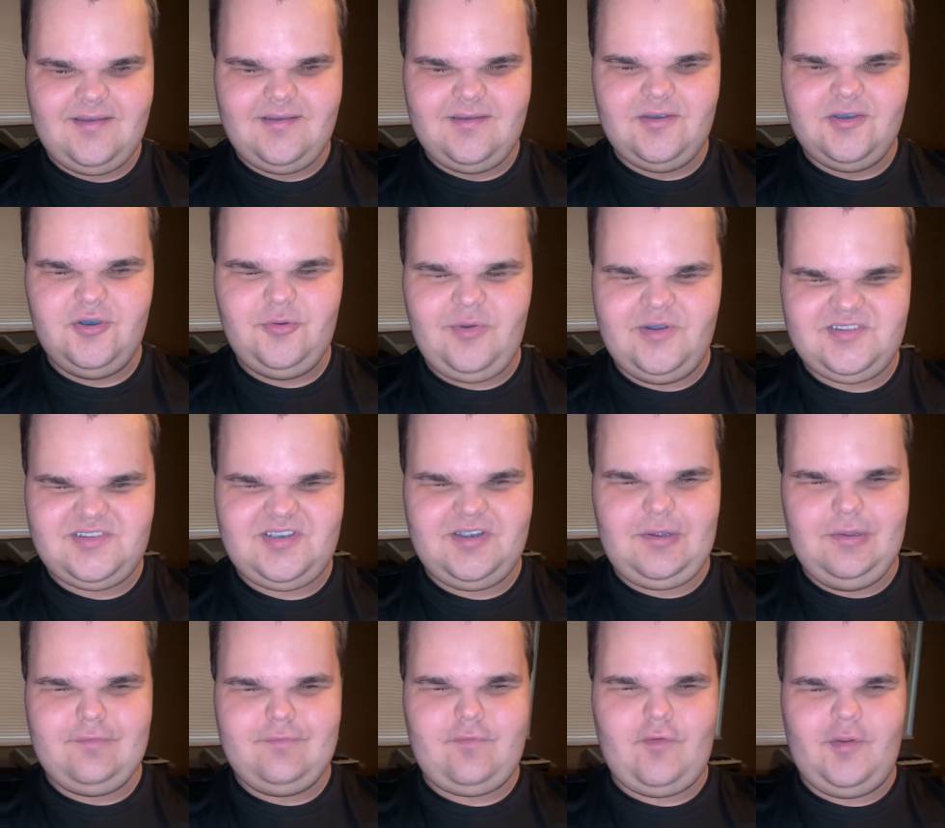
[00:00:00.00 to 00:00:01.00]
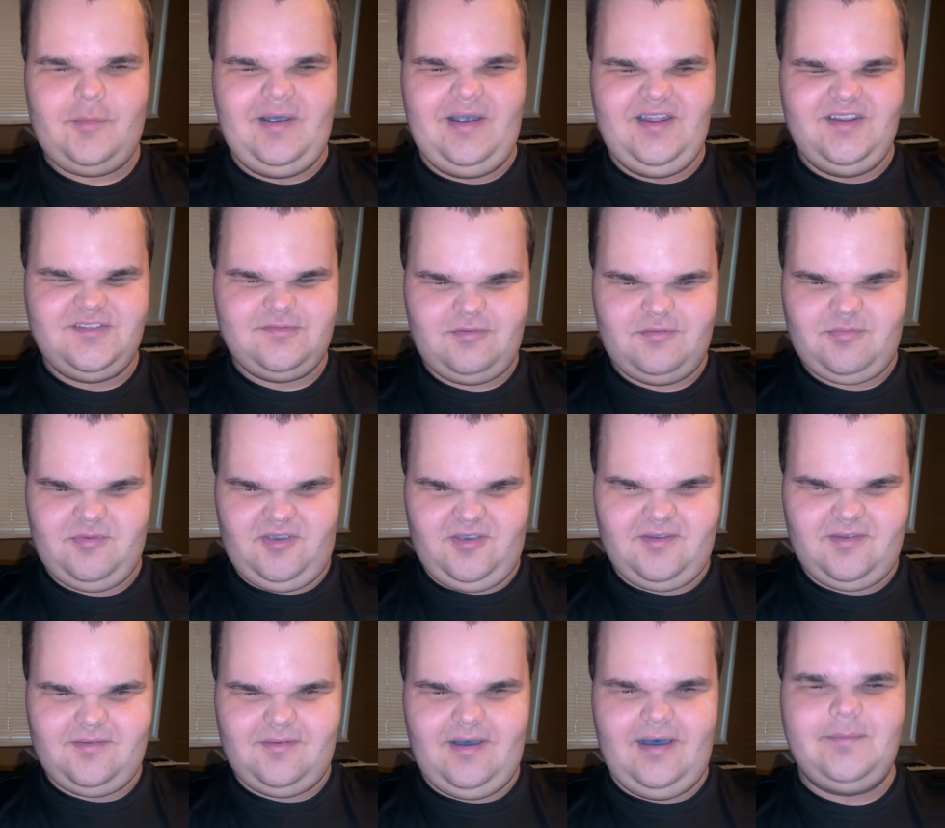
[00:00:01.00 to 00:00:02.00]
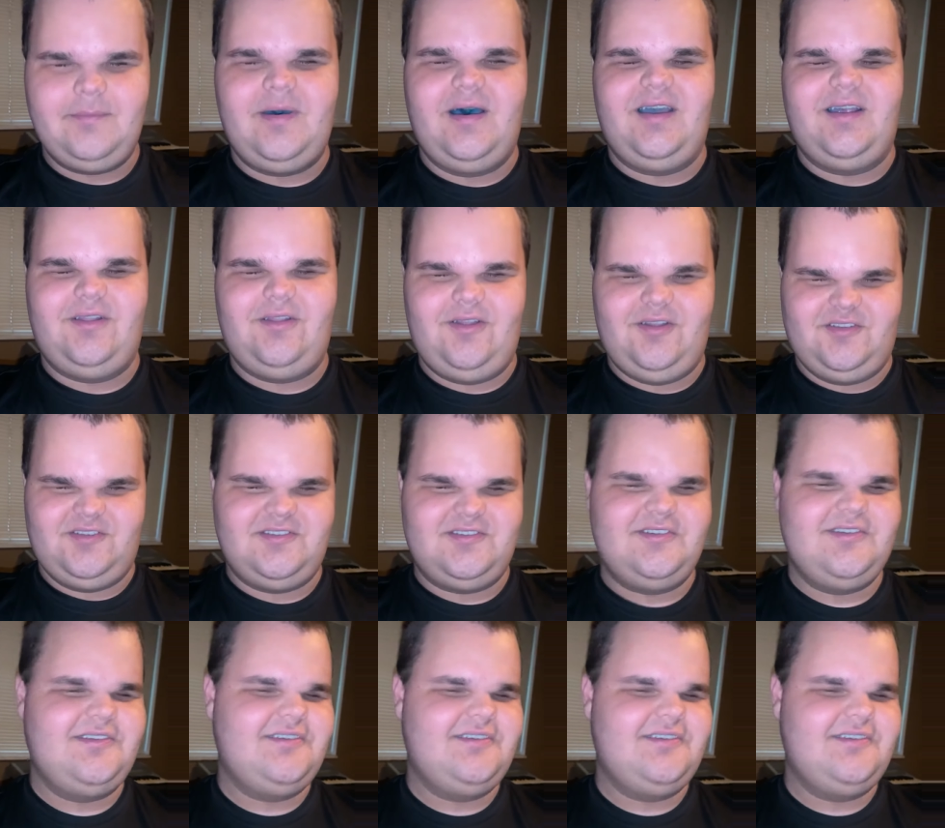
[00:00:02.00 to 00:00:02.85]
Who wants to go to Fort Myers with me? I'm buying lunch.